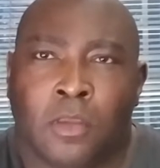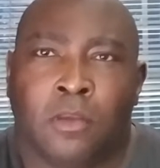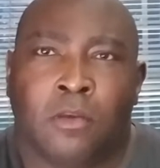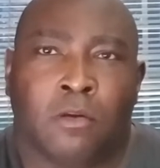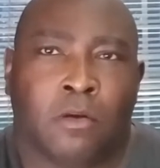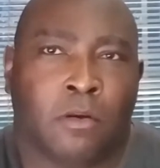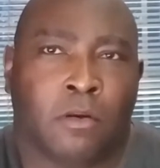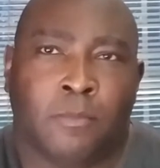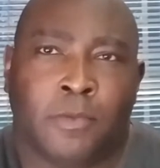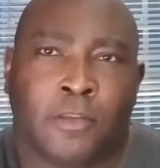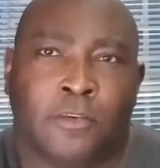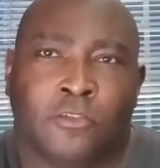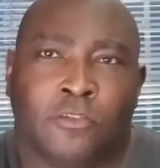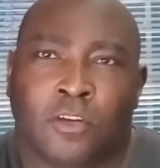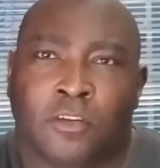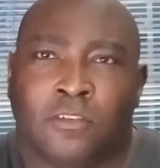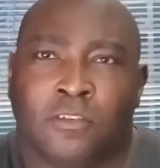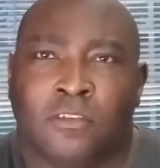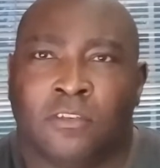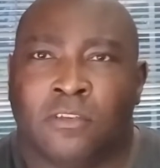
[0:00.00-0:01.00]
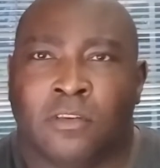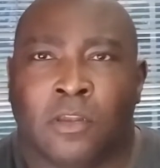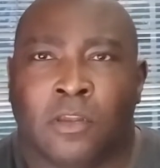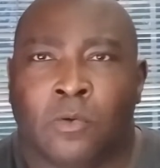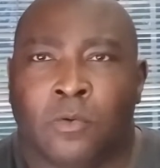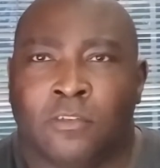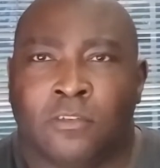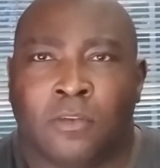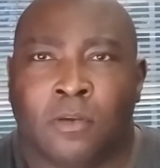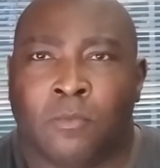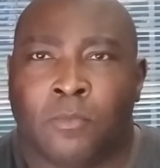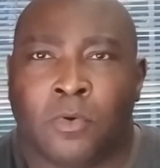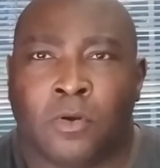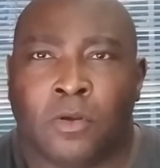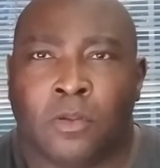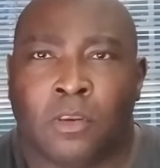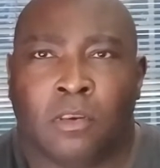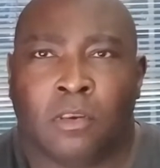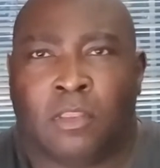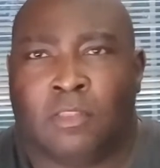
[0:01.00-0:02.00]
You're going to be just as slow as
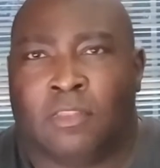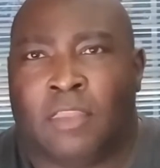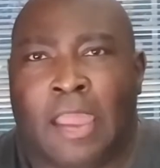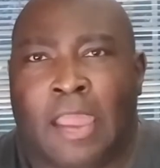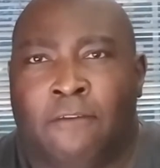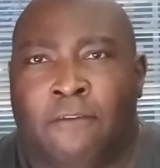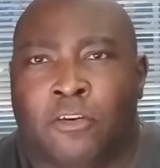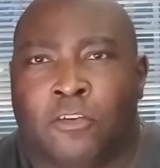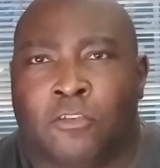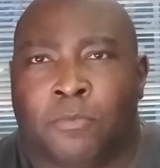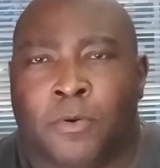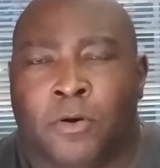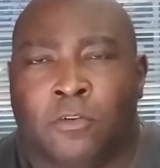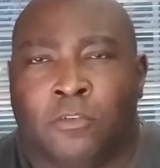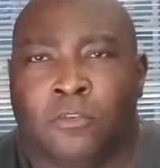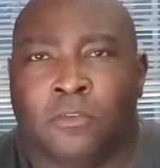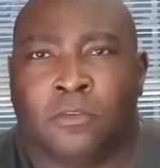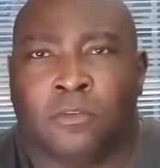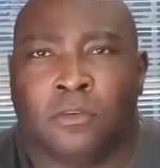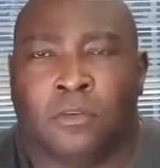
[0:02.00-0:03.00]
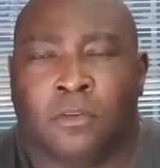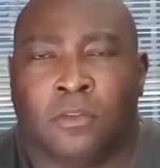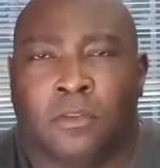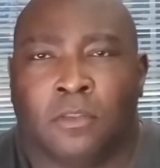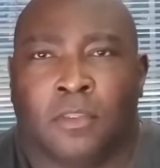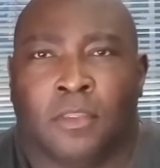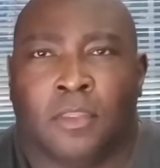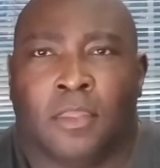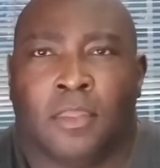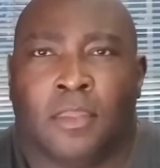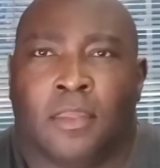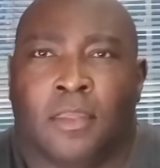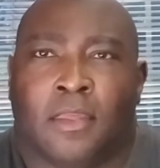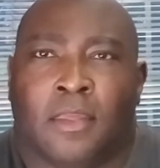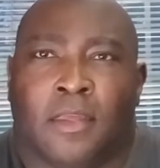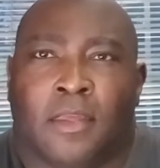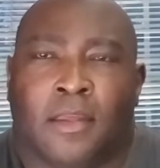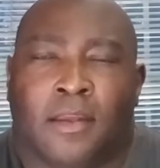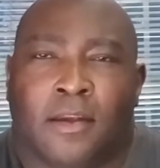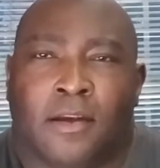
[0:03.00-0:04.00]
someone, the average person.
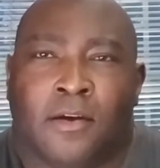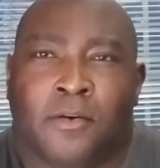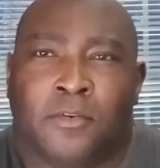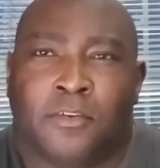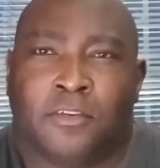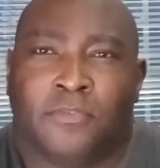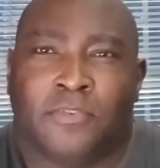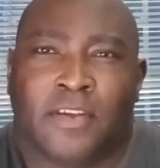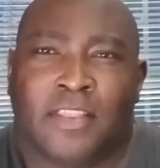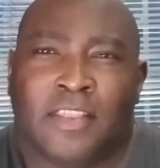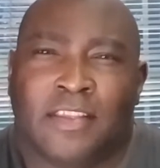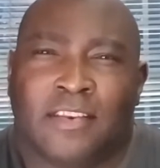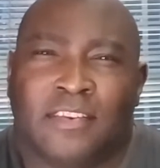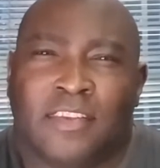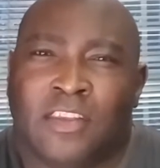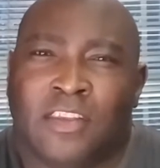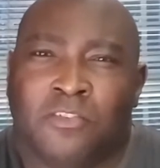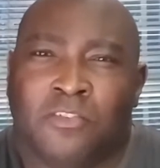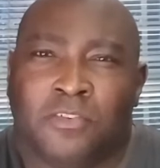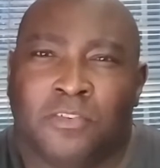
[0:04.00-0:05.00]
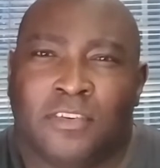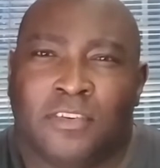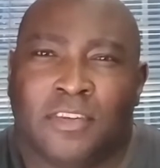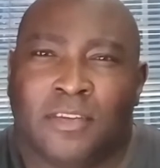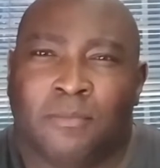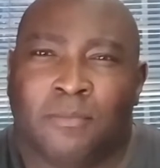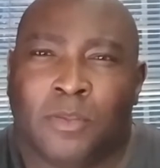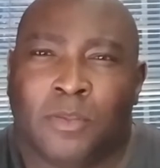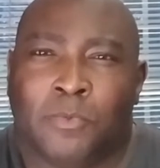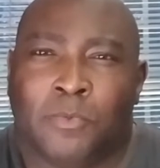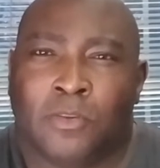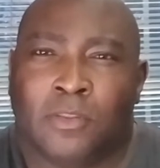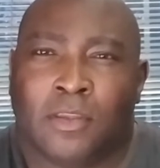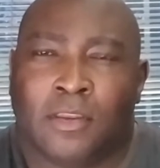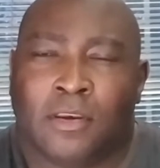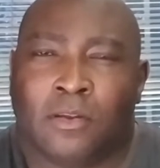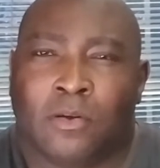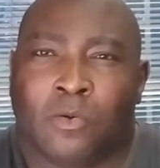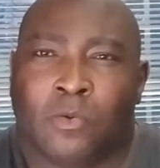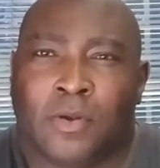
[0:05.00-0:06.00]
I always find that interesting people
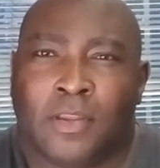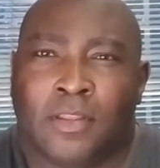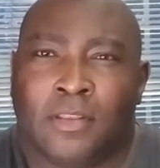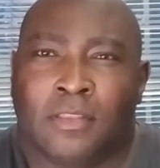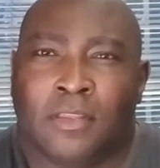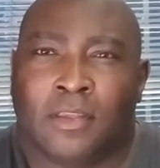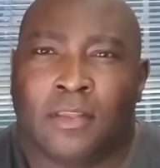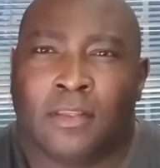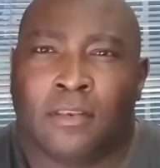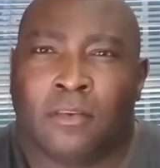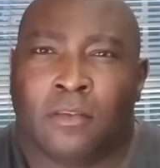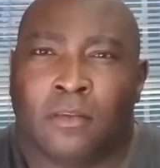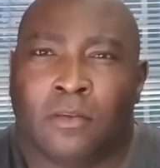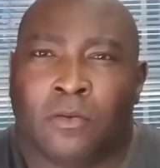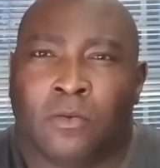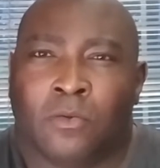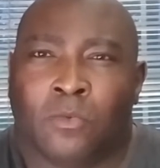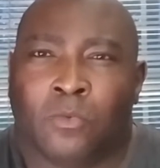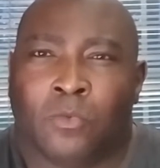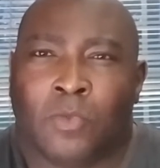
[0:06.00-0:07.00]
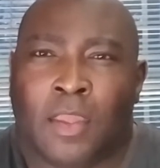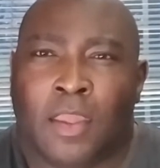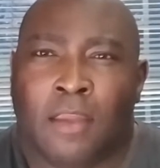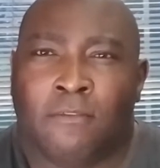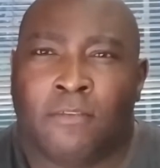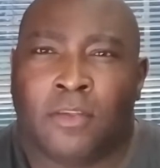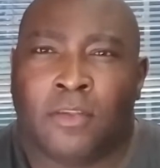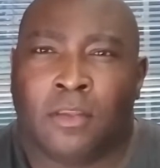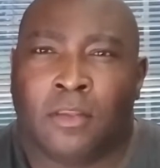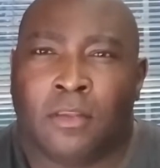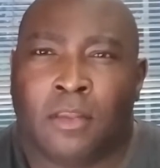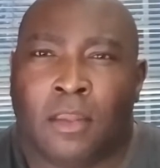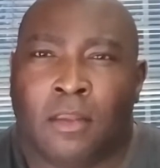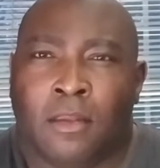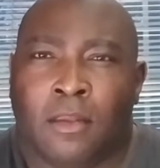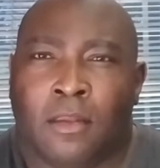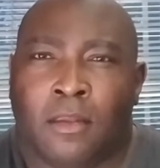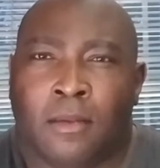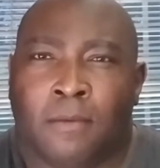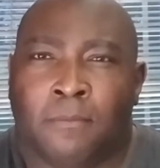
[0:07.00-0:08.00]
that equate that having
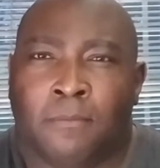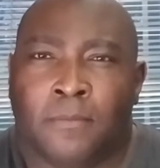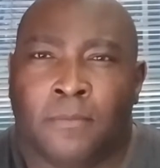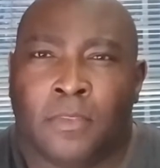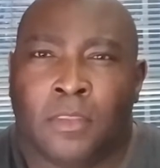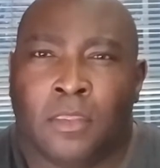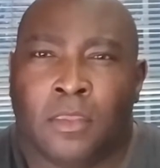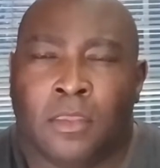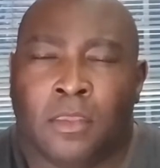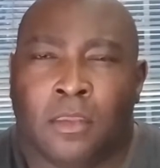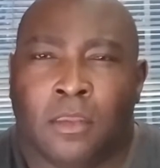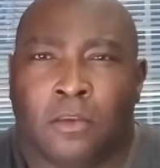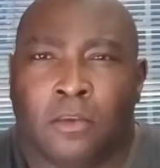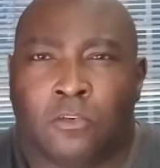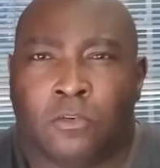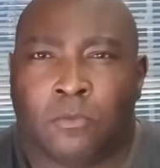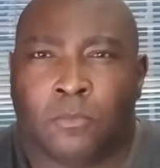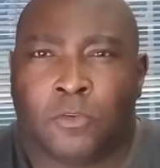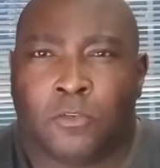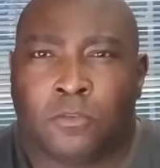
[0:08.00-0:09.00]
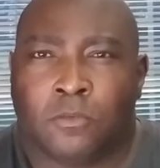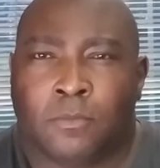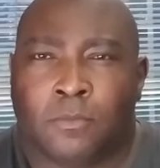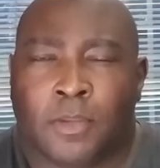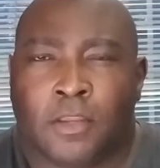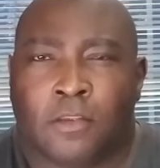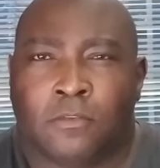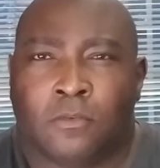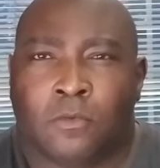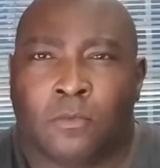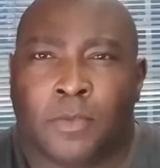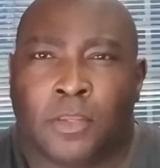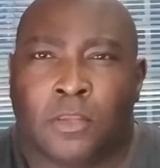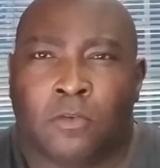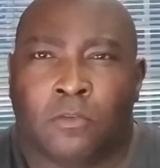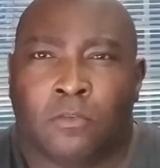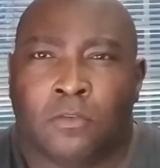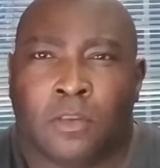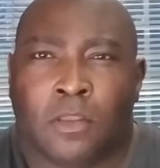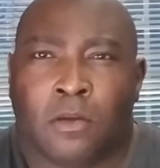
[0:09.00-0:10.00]
um, extra muscle mass will make
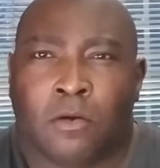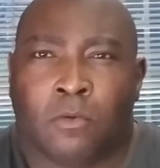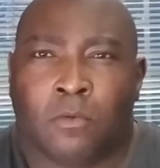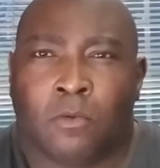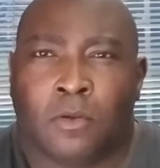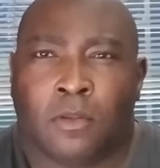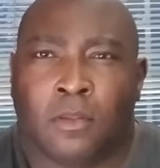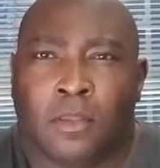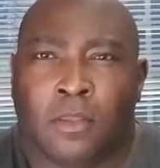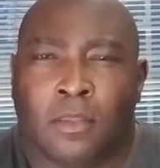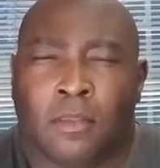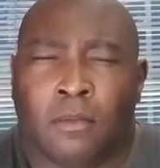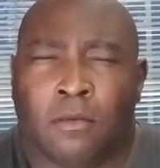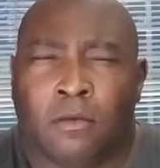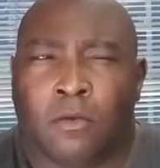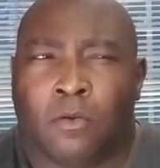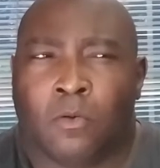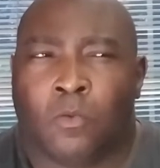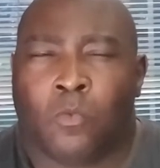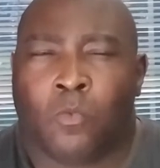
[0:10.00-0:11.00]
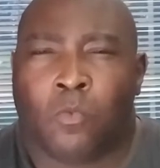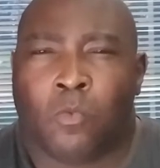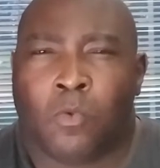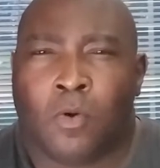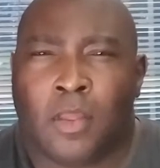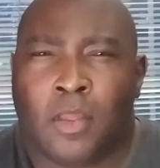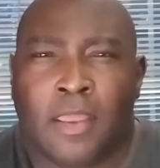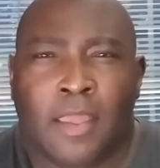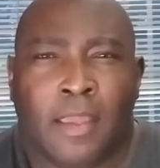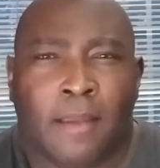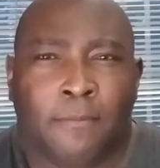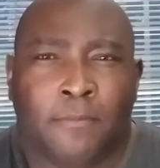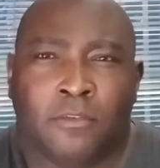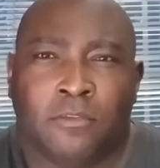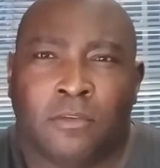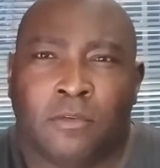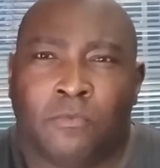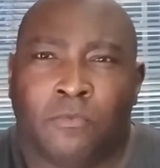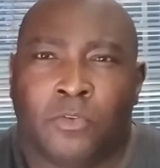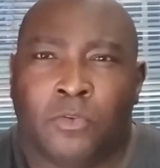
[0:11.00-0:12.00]
you slow. What
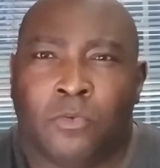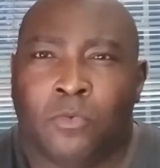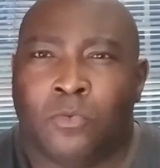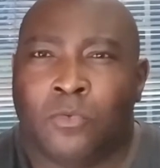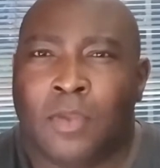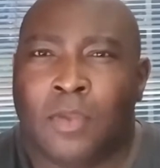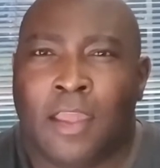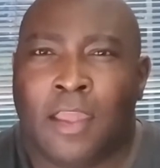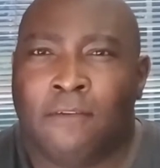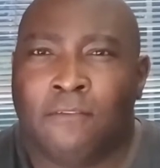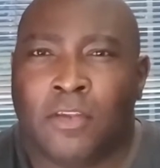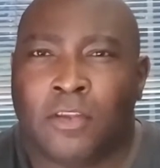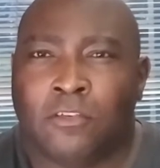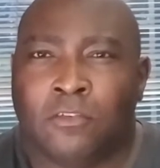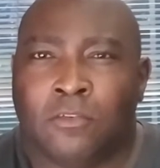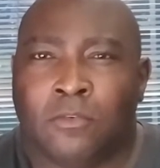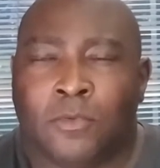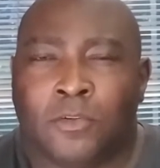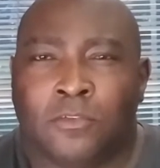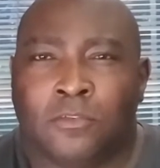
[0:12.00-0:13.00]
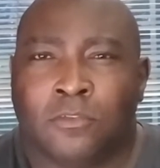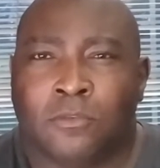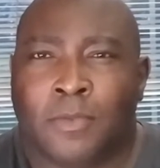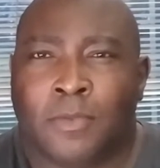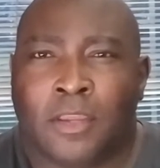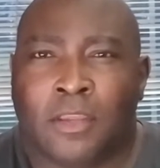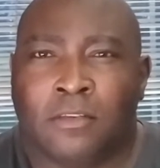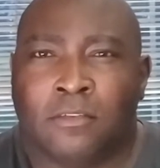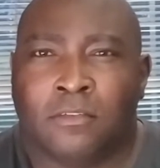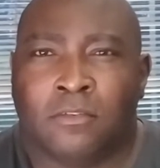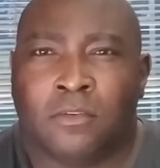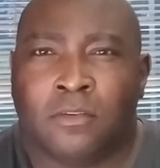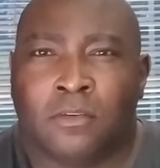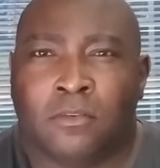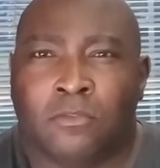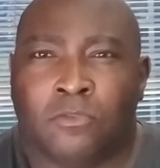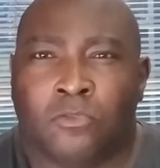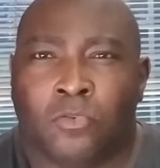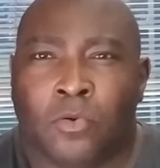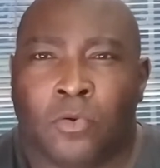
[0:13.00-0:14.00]
happens if you have extra muscle mass
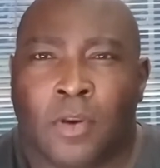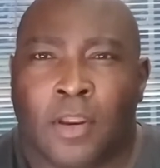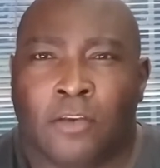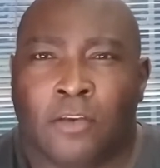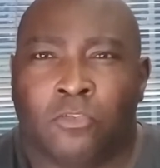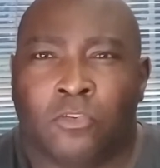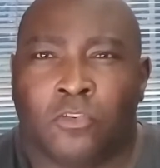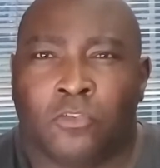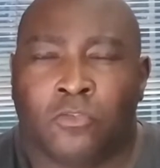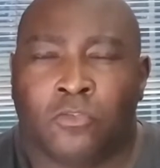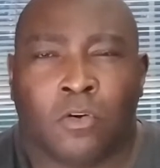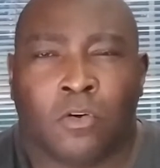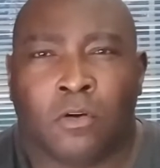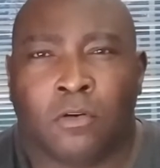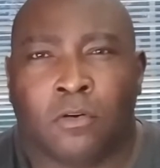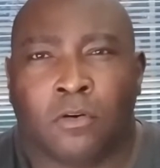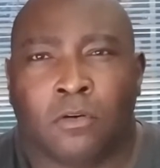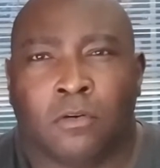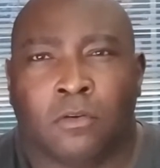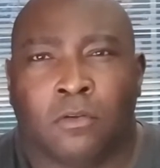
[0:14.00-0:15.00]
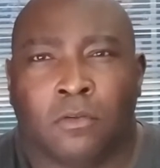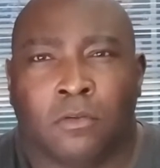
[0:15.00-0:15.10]
and you're actually stronger?